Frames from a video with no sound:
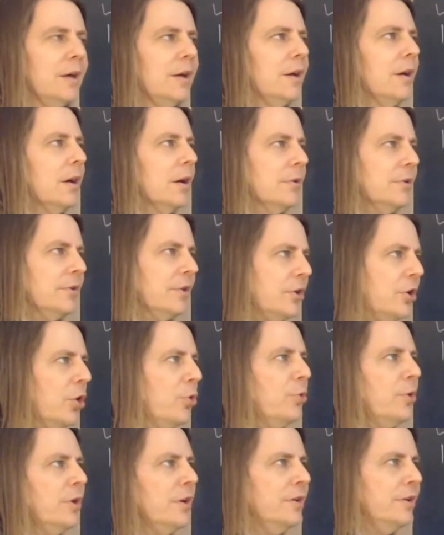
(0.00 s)
uh,
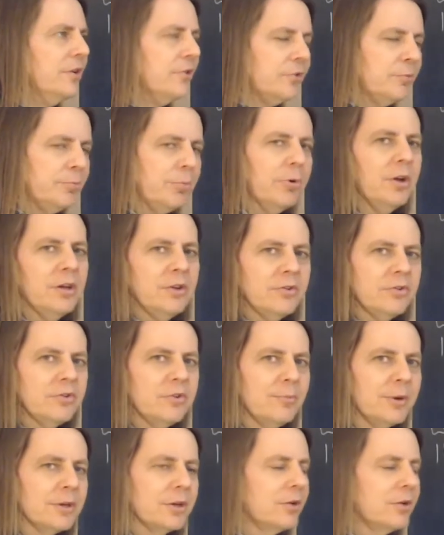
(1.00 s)
denote it displaced to make